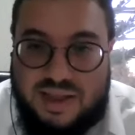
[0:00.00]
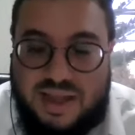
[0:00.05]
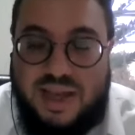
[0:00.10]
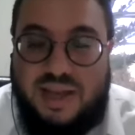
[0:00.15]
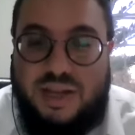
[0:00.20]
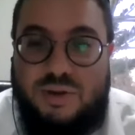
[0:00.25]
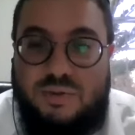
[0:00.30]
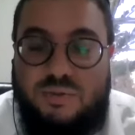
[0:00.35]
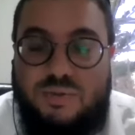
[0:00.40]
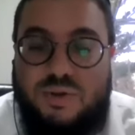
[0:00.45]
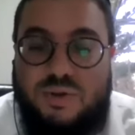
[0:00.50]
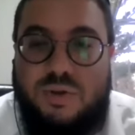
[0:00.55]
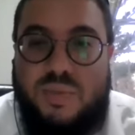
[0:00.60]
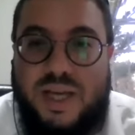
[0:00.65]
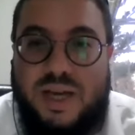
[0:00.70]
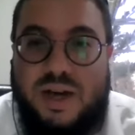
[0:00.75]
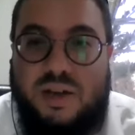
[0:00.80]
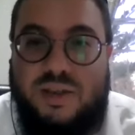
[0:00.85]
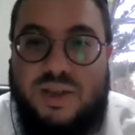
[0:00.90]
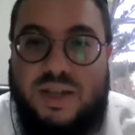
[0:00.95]
then you would
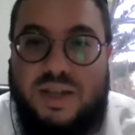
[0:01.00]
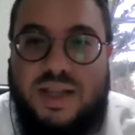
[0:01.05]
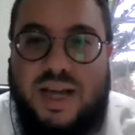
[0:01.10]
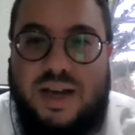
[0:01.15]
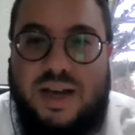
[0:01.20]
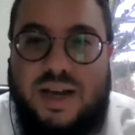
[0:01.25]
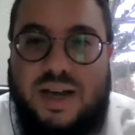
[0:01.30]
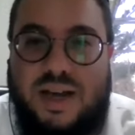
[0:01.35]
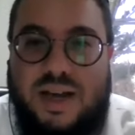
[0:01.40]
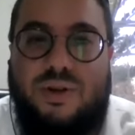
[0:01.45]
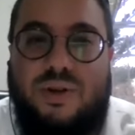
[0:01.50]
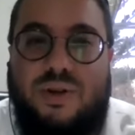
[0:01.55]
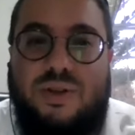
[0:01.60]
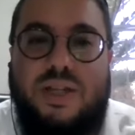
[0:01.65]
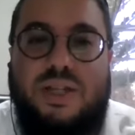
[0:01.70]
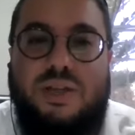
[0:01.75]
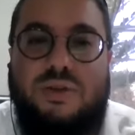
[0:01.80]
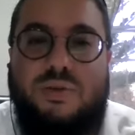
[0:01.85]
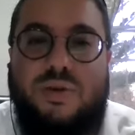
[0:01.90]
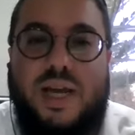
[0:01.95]
be on the
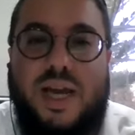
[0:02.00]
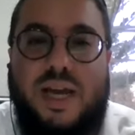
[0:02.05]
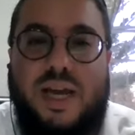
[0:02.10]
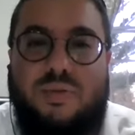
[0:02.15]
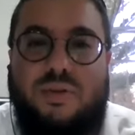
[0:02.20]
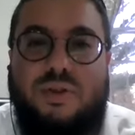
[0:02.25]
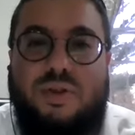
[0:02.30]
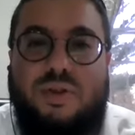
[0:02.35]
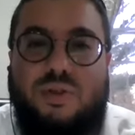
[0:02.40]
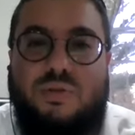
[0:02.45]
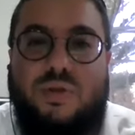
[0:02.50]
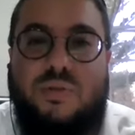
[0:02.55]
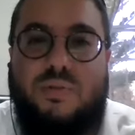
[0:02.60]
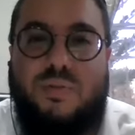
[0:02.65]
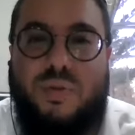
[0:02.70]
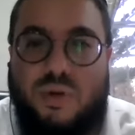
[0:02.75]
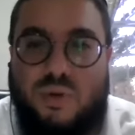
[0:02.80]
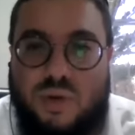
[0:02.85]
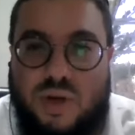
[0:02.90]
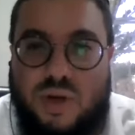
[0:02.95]
level that you would able to
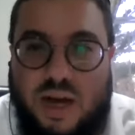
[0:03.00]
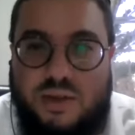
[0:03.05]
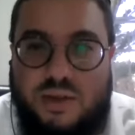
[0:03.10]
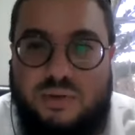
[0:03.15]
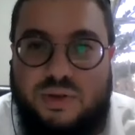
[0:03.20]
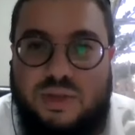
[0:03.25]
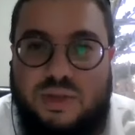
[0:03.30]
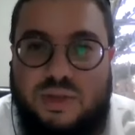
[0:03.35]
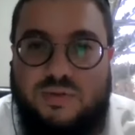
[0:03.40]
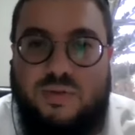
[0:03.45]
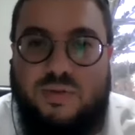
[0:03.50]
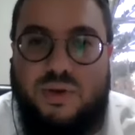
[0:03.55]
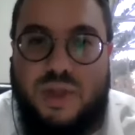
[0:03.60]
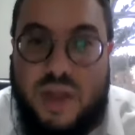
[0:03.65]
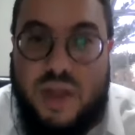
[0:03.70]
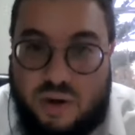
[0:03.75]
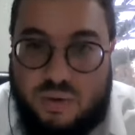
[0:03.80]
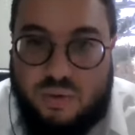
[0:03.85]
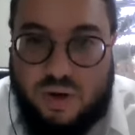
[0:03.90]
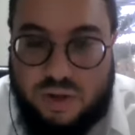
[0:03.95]
rebuke others for
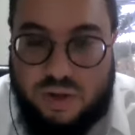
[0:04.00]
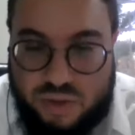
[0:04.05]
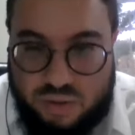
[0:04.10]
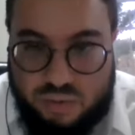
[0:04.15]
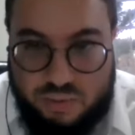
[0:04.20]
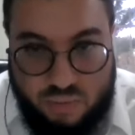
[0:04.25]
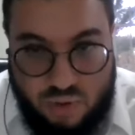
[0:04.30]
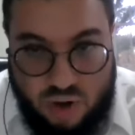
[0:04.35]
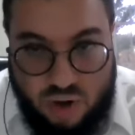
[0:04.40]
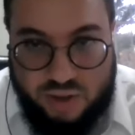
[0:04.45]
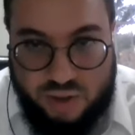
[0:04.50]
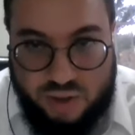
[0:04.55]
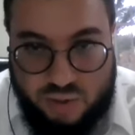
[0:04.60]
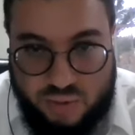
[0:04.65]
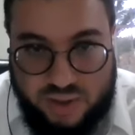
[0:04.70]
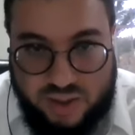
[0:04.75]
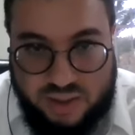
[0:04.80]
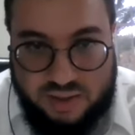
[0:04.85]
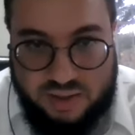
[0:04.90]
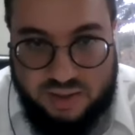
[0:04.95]
their
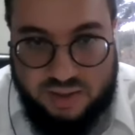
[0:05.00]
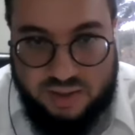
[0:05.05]
wrongdoings,